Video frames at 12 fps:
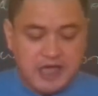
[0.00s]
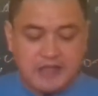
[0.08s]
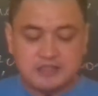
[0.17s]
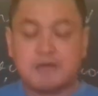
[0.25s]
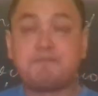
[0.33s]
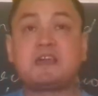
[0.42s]

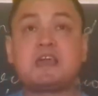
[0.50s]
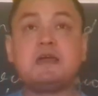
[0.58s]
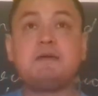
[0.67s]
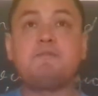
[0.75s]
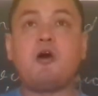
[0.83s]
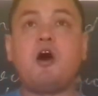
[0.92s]
and they
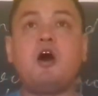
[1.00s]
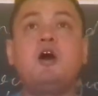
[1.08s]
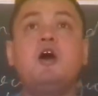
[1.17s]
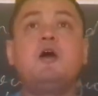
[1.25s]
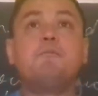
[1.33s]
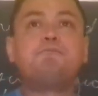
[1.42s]
became
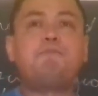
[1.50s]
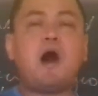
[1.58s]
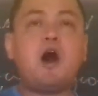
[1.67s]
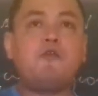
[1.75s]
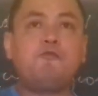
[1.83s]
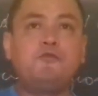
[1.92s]
a
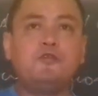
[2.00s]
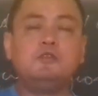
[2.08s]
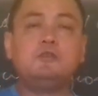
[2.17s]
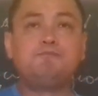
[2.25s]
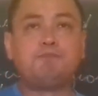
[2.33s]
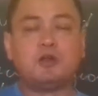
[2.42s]

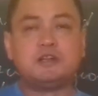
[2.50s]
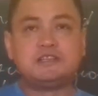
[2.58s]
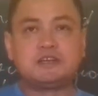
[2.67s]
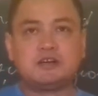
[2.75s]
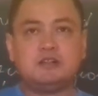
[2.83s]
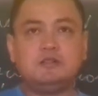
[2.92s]
powerful
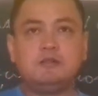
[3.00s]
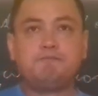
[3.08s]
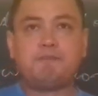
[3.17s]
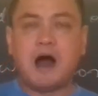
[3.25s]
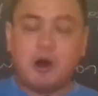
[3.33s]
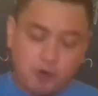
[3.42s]

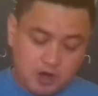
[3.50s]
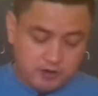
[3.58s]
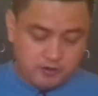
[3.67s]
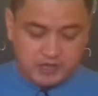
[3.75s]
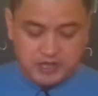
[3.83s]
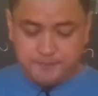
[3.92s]
political
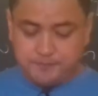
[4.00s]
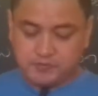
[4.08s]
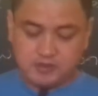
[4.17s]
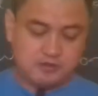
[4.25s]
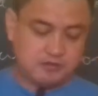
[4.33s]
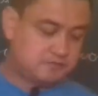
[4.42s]
power, okay?